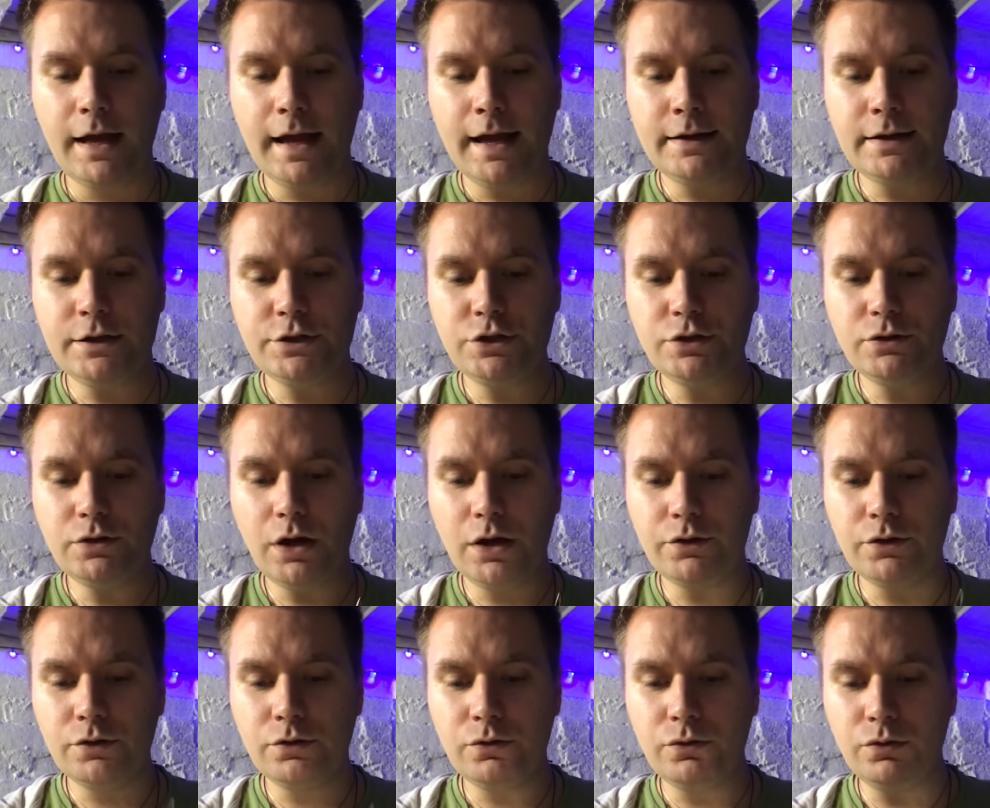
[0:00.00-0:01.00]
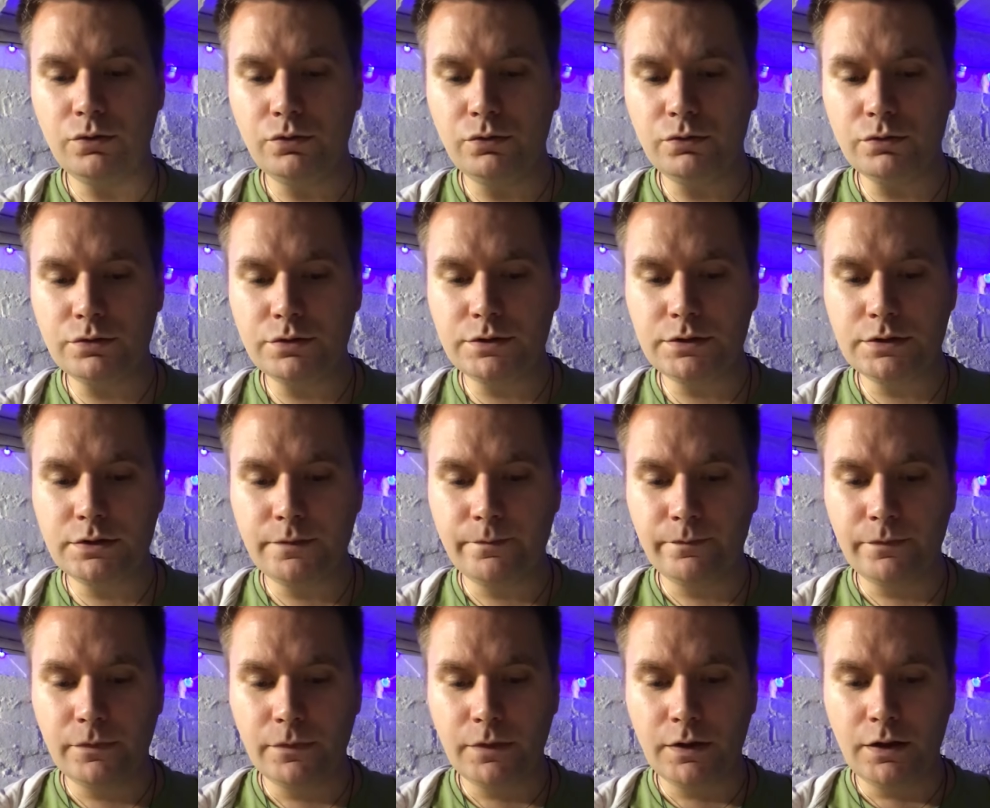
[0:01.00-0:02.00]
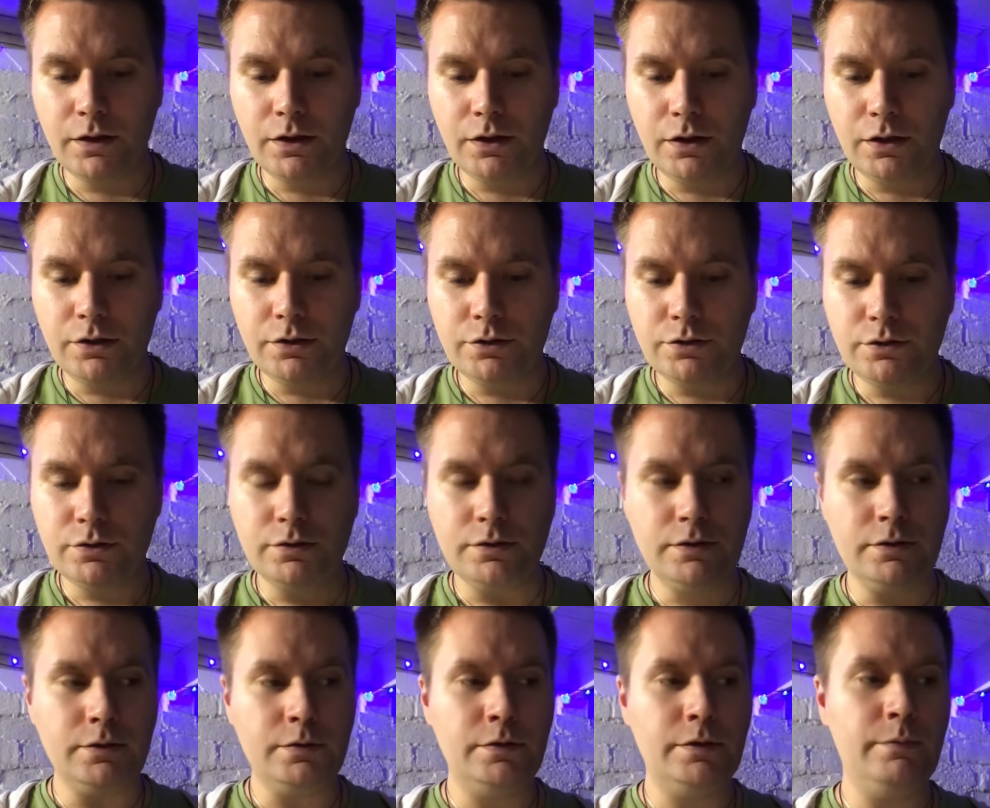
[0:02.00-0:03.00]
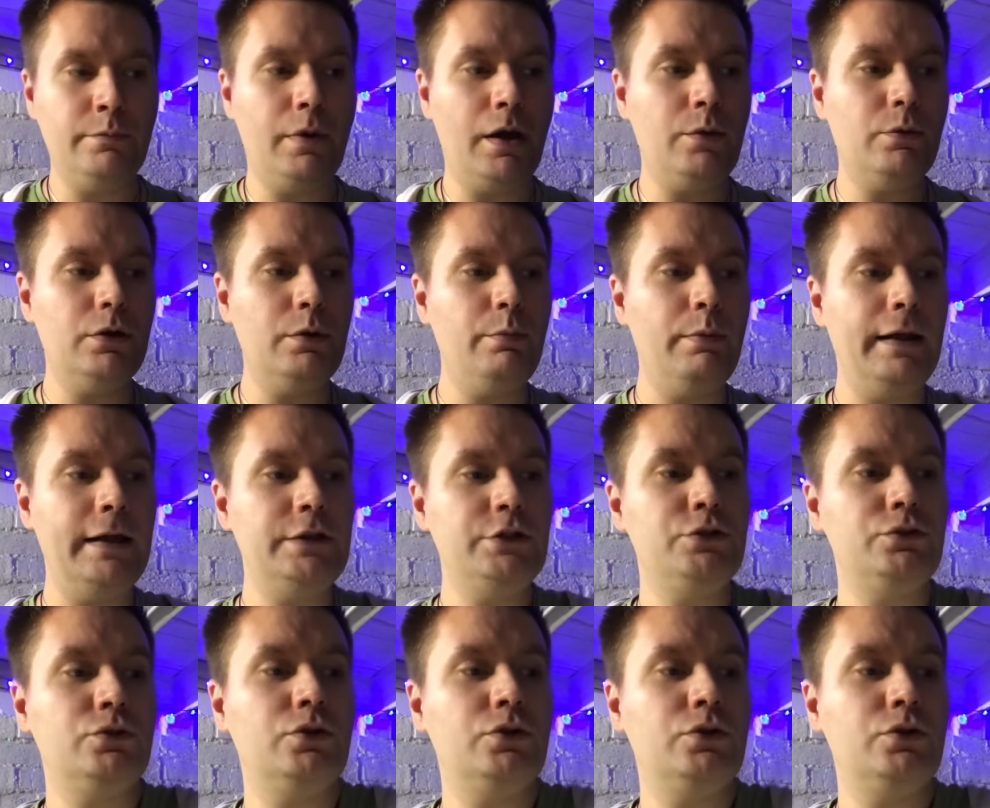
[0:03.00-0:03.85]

And as you cut the cords, you might want to place your